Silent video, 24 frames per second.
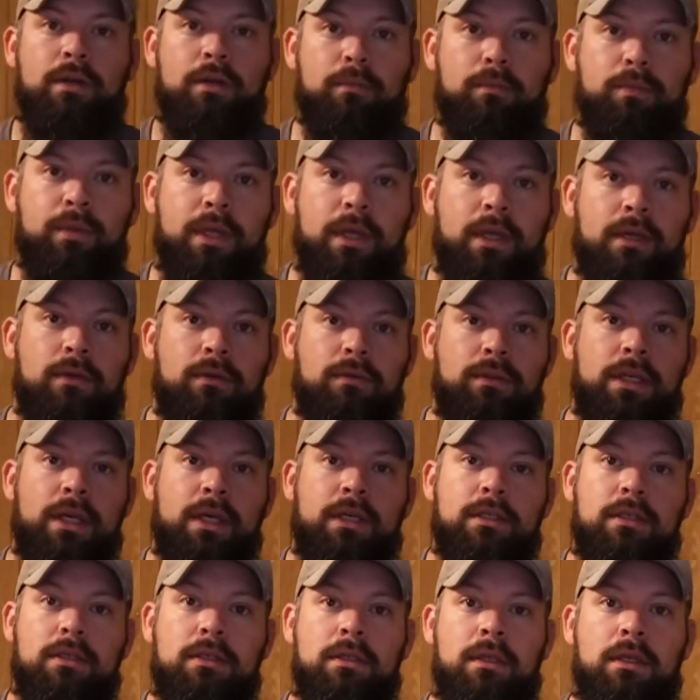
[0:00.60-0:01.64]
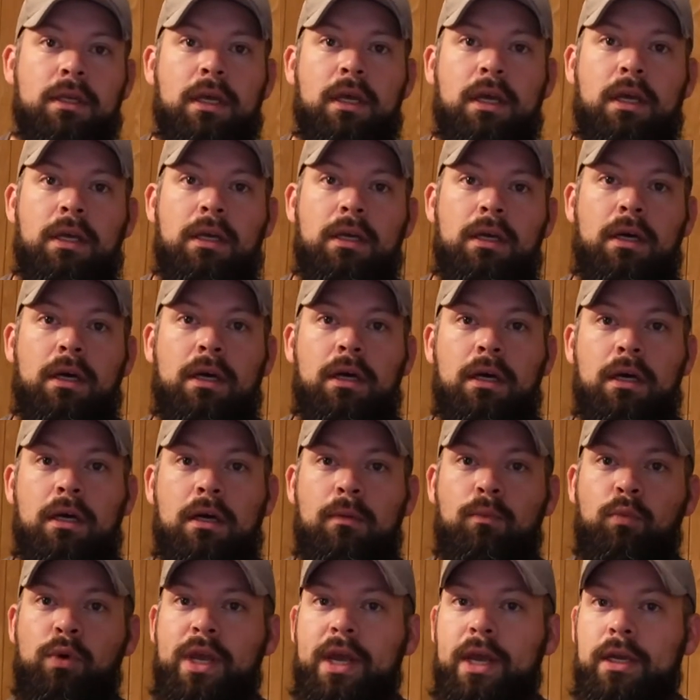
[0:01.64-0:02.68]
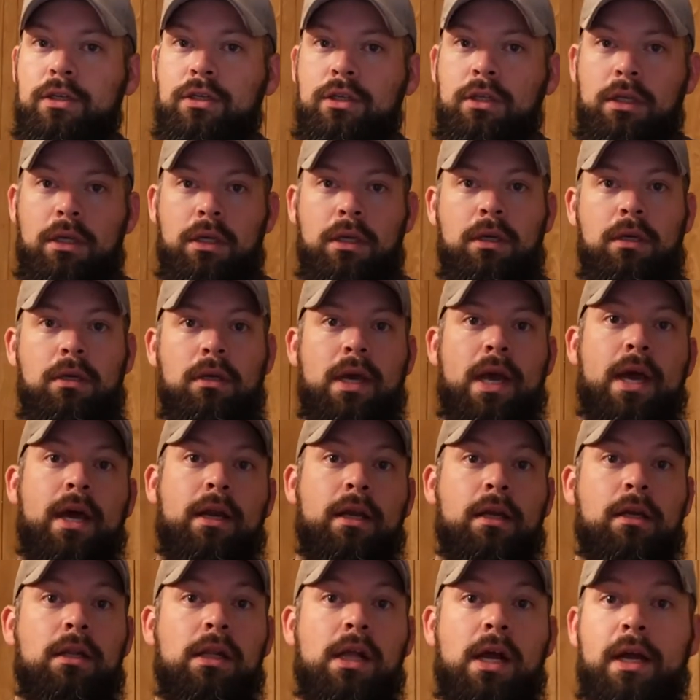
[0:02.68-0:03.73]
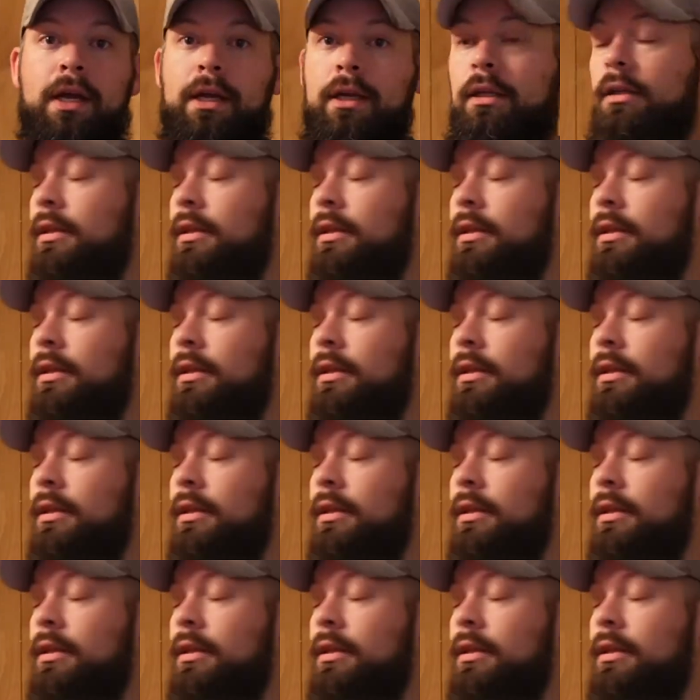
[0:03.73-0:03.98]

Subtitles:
Plano, Texas today. We actually had a client